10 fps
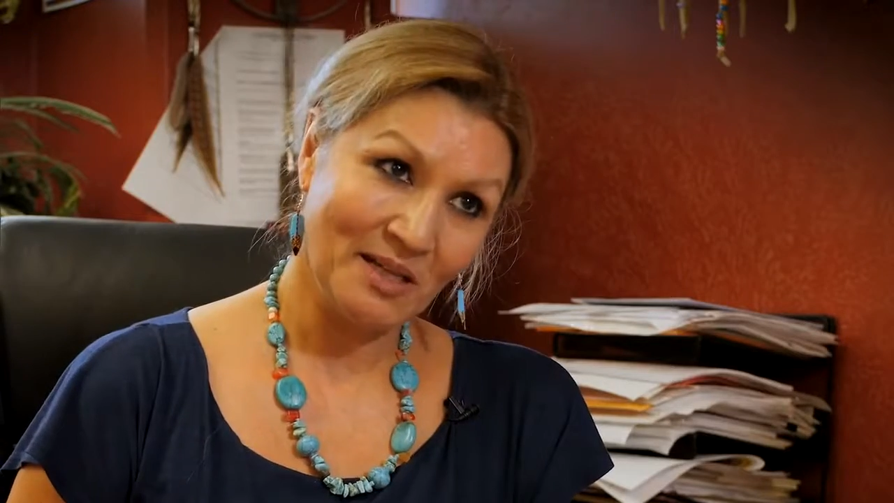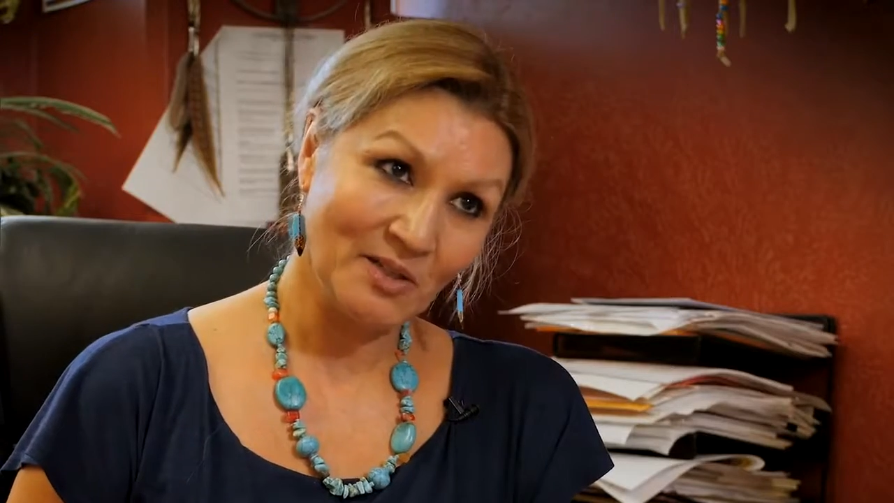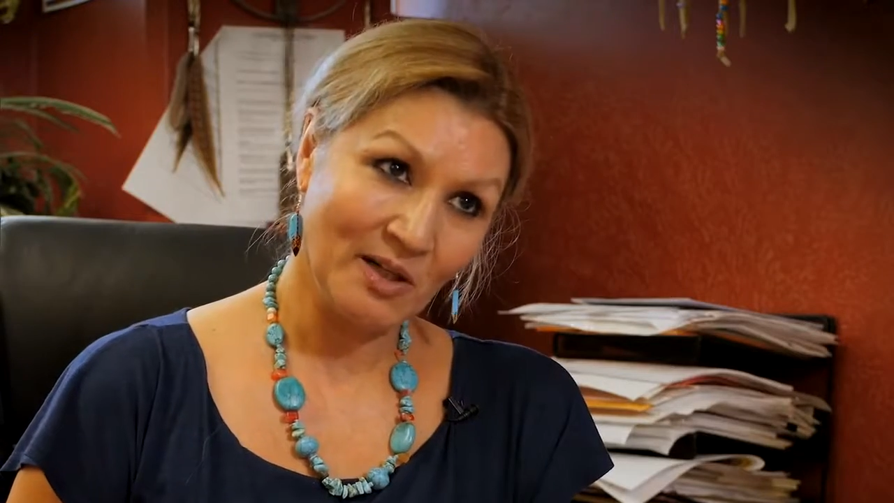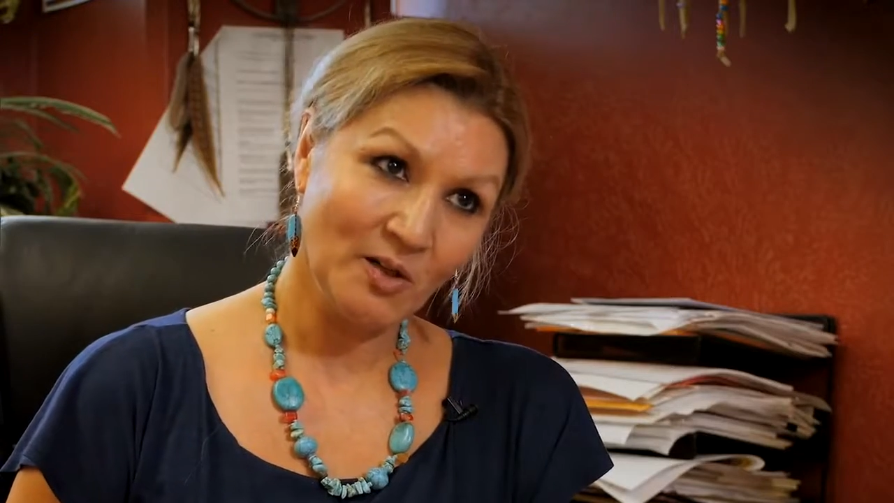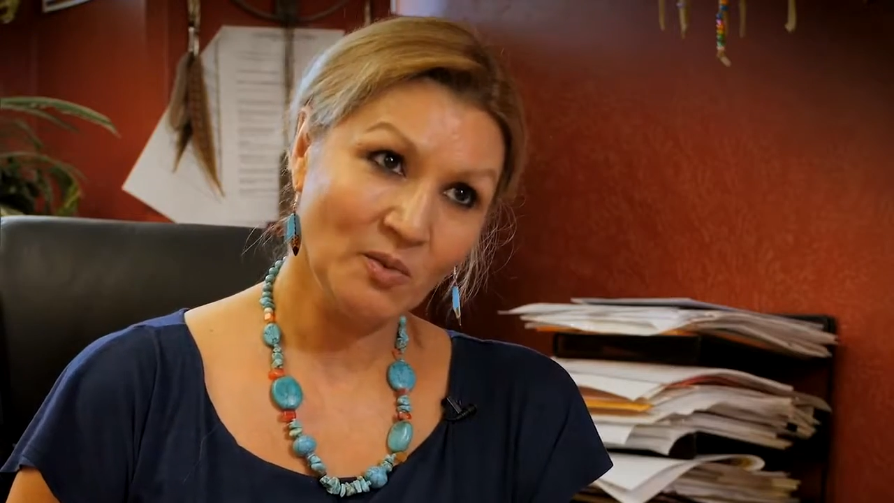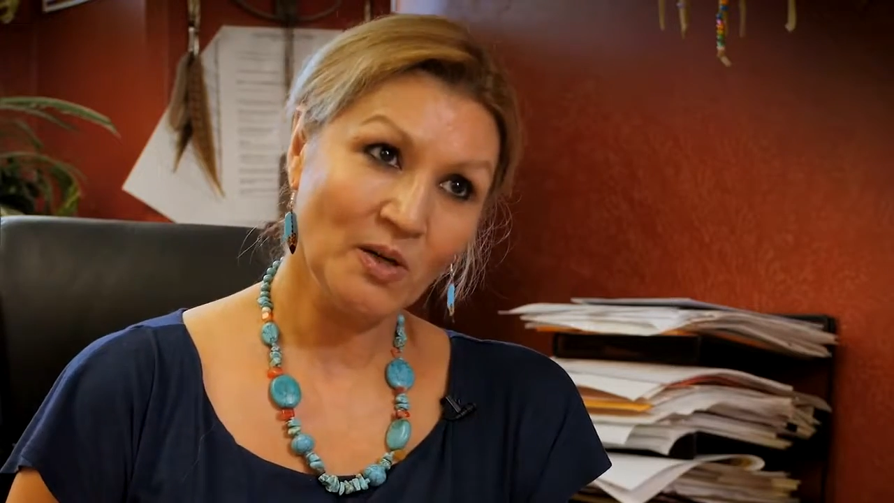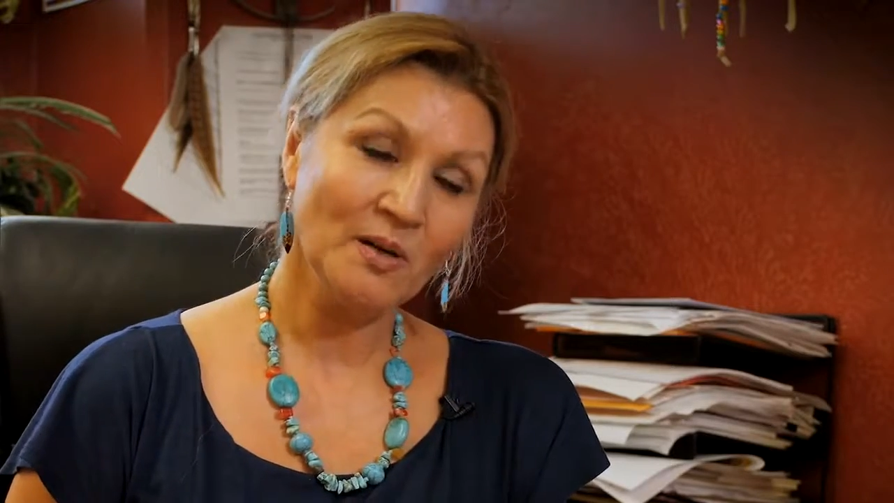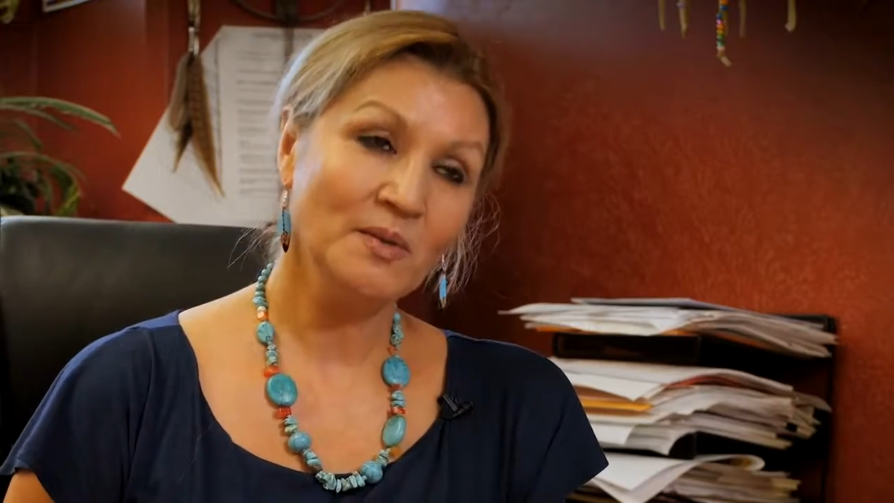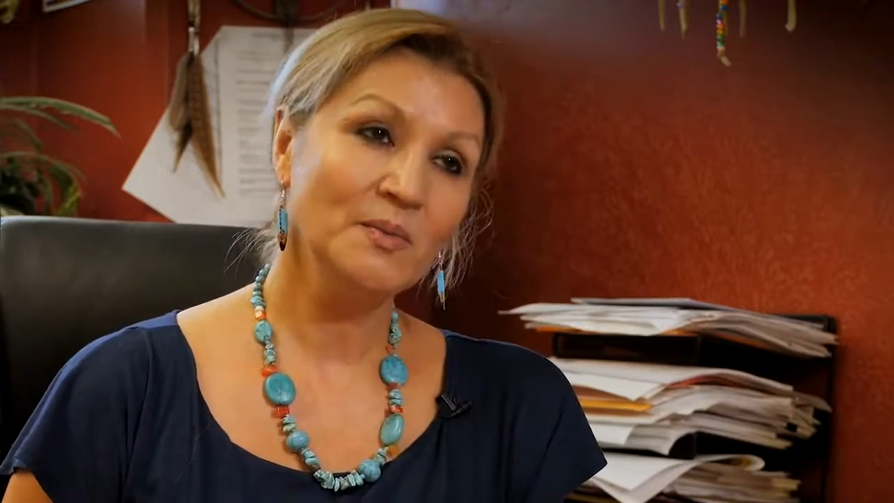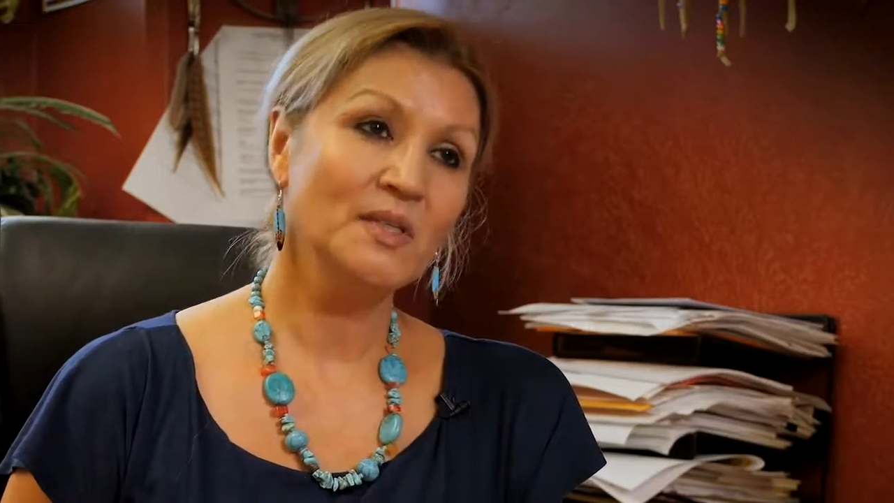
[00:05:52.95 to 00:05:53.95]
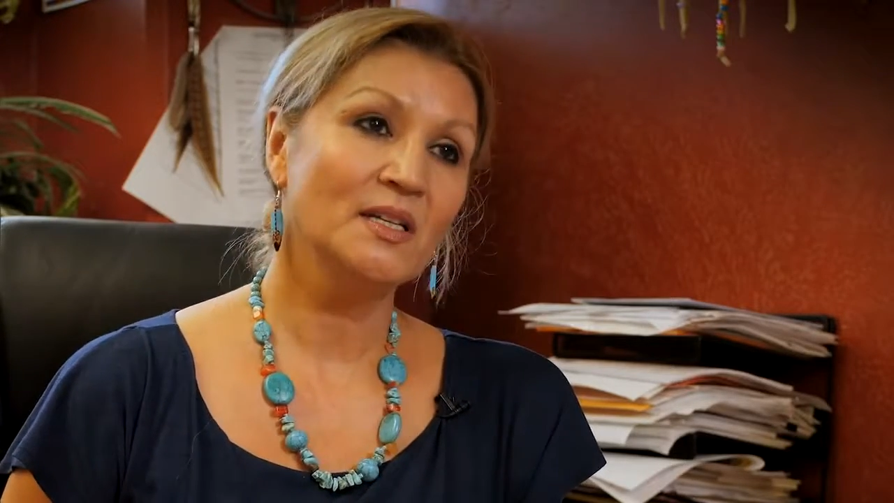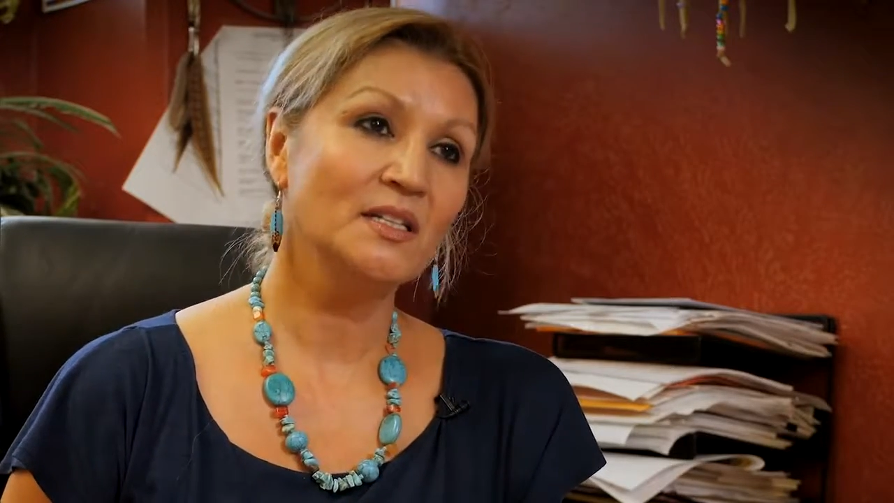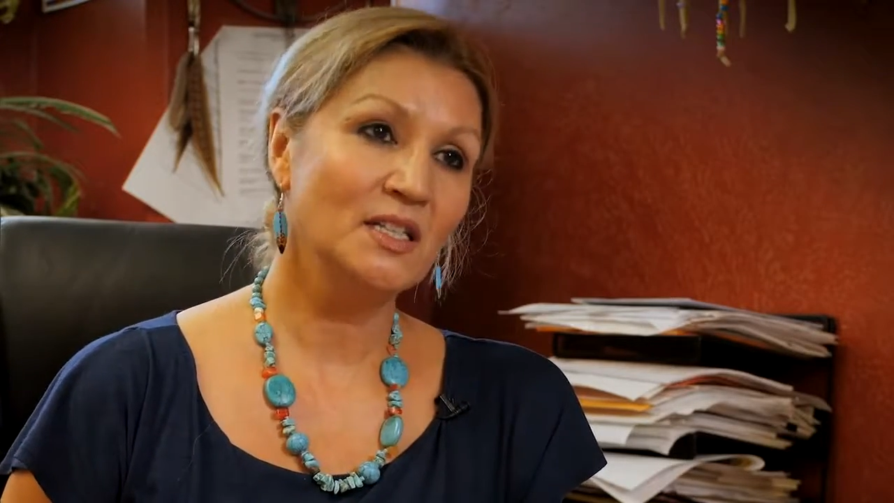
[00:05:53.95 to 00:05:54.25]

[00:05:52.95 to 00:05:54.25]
mental health problems,